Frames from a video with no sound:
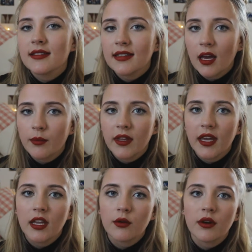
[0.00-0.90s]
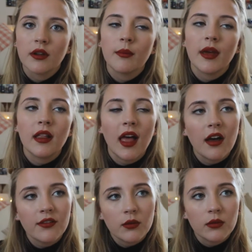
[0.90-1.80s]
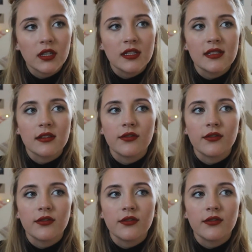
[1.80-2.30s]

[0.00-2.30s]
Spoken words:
Skype date or in the mail afterwards.